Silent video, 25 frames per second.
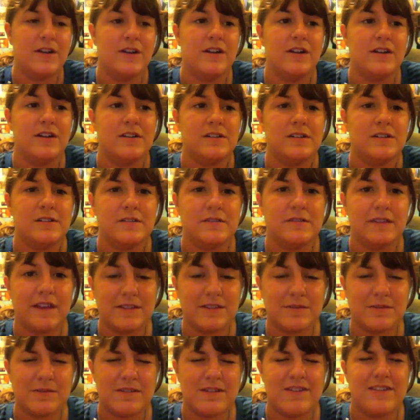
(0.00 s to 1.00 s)
That's one of the
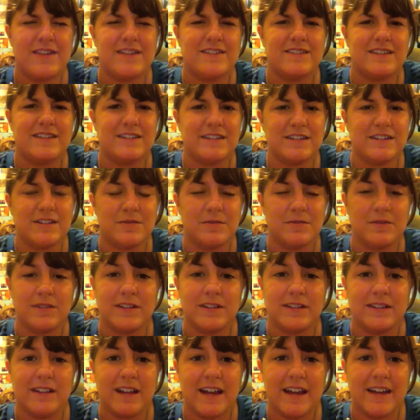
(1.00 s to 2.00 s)
things I didn't really
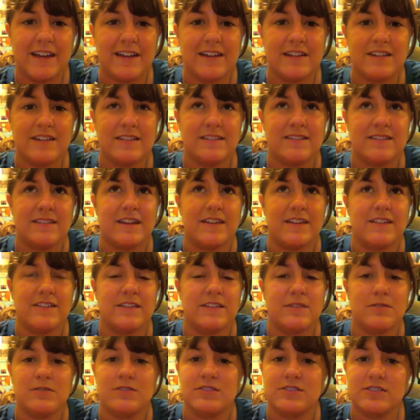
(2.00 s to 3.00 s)
like, is that there's
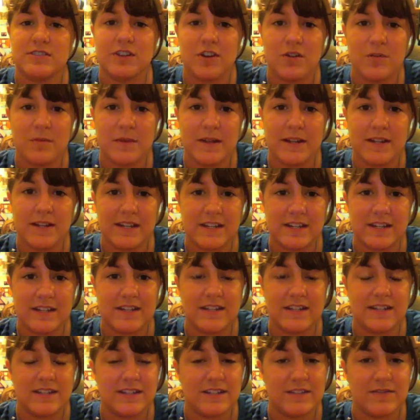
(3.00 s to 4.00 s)
so many
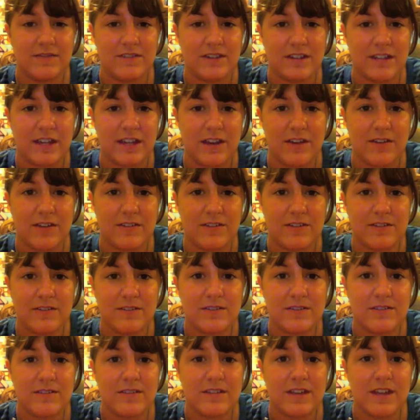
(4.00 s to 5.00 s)
different characters
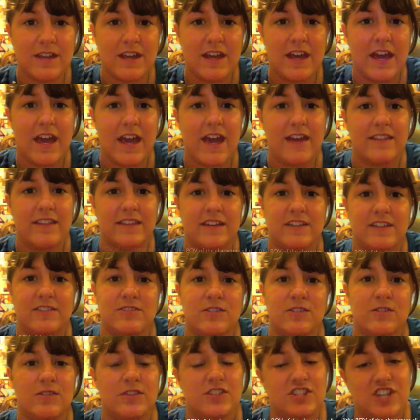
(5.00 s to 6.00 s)
and that, the
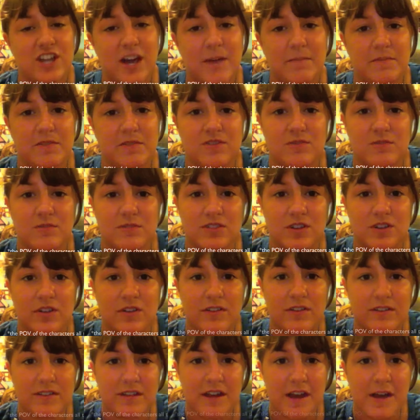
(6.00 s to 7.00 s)
chapters switch all the
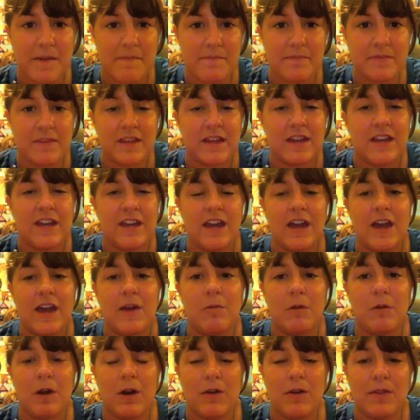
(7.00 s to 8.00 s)
time. And while
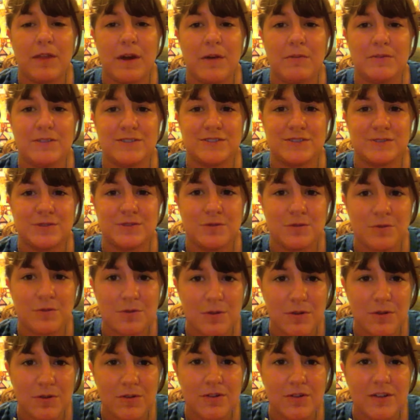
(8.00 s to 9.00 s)
that was cool,
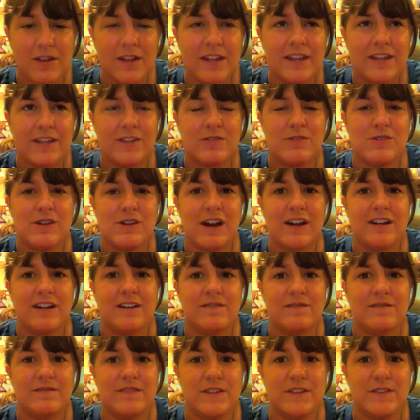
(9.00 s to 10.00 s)
you got
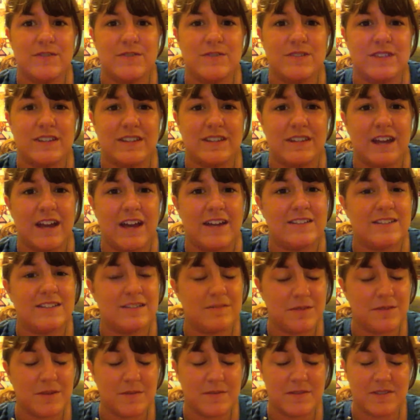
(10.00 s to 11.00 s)
confused, and I sometimes
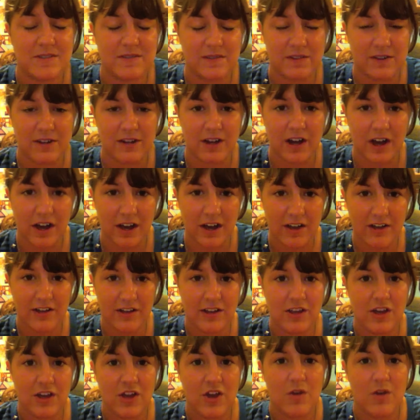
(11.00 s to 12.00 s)
forgot
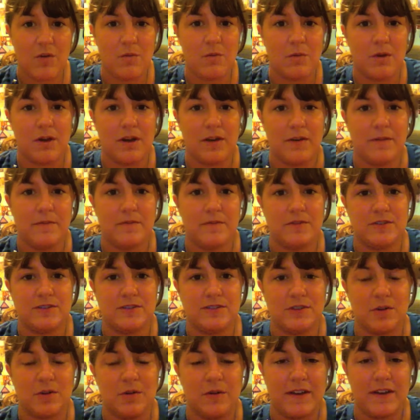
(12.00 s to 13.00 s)
what was going
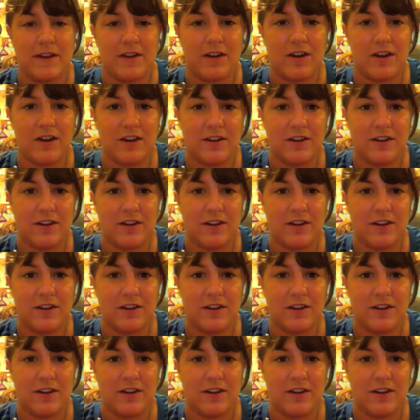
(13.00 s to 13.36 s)
on